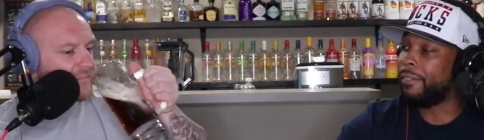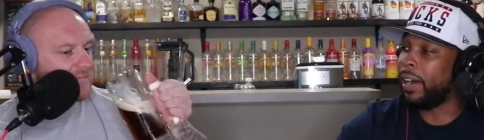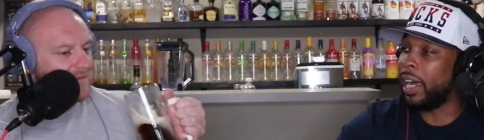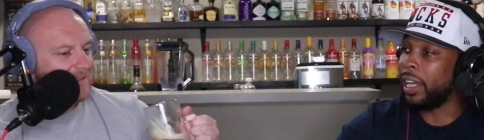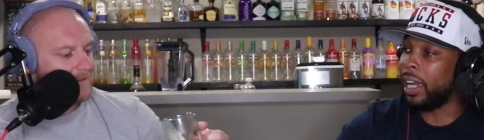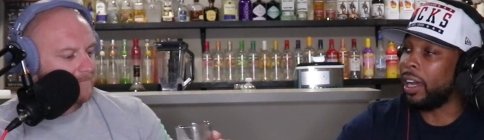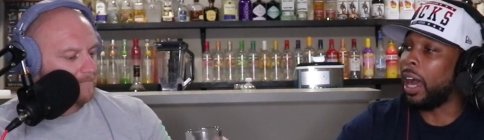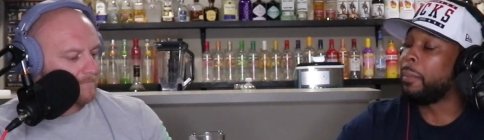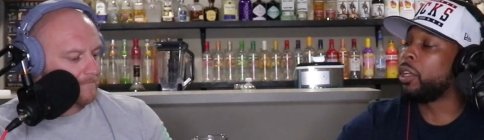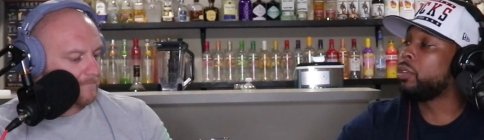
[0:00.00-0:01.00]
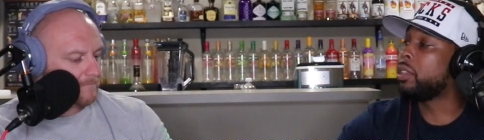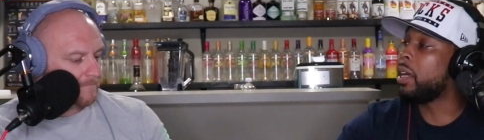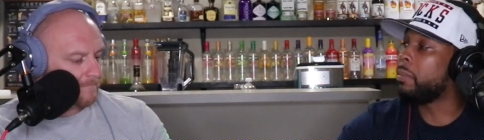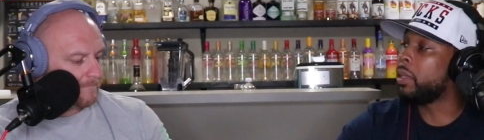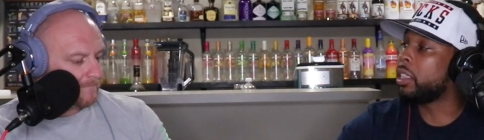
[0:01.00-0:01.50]
Speaker 1: find out I'm gonna do
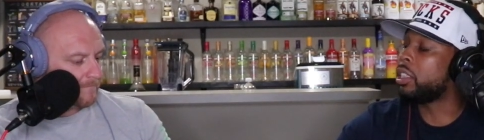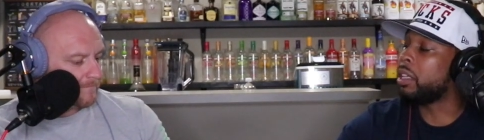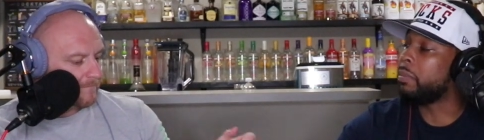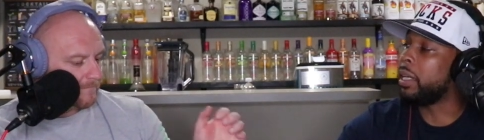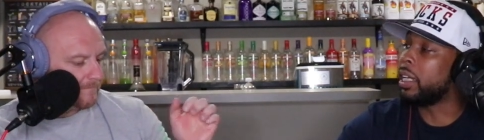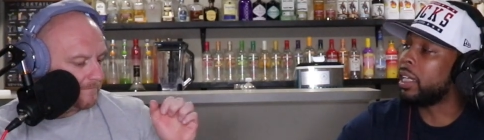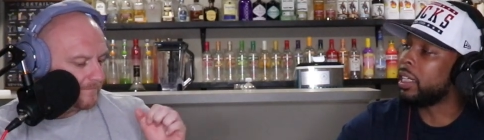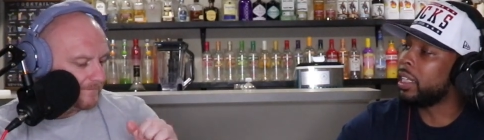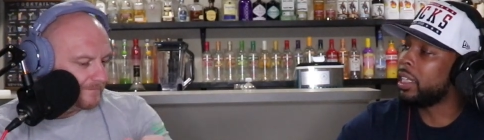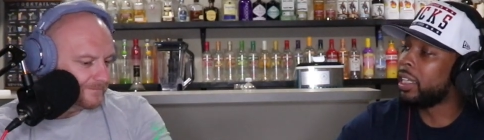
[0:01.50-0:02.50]
something that shouldn't be done.